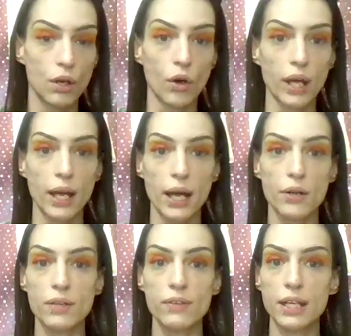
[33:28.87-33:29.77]
Okay, I
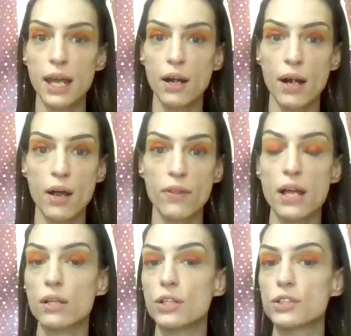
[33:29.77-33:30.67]
don't even care how
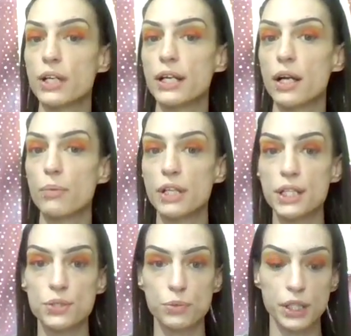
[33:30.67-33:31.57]
that looks right now
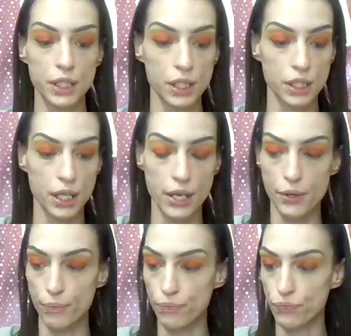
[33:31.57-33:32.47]
because we're going
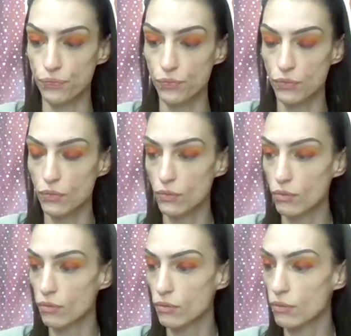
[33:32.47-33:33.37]
to
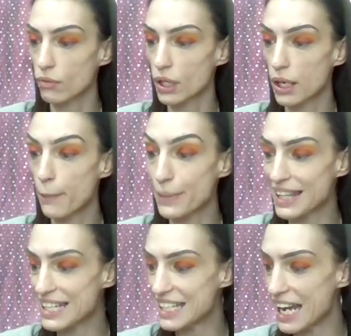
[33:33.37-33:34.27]

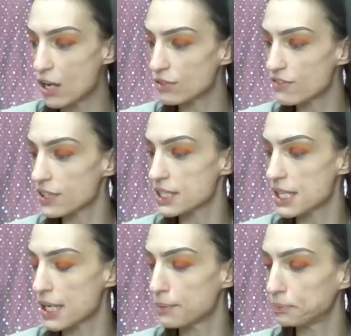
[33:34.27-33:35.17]
blend it out and fix
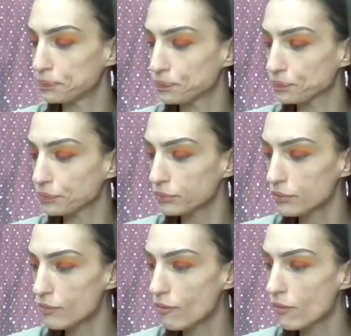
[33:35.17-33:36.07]
it up.
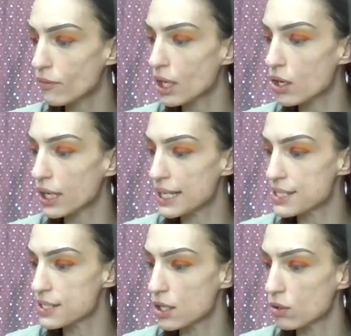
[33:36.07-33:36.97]
Okay,
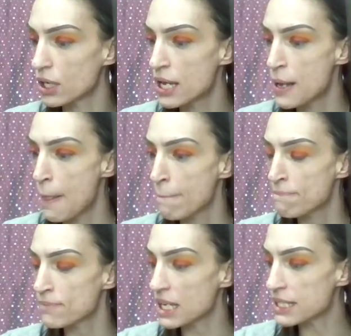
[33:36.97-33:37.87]
so
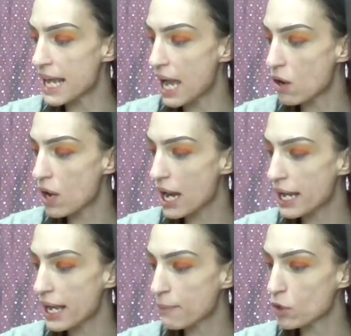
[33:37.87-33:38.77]
now
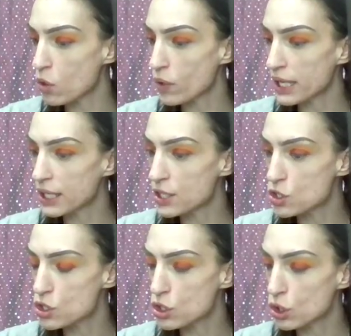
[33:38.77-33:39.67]
I am going
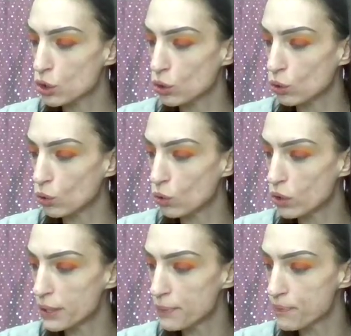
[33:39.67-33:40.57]

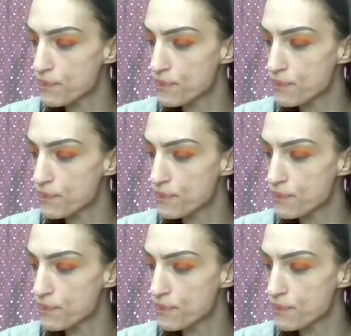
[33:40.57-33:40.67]
to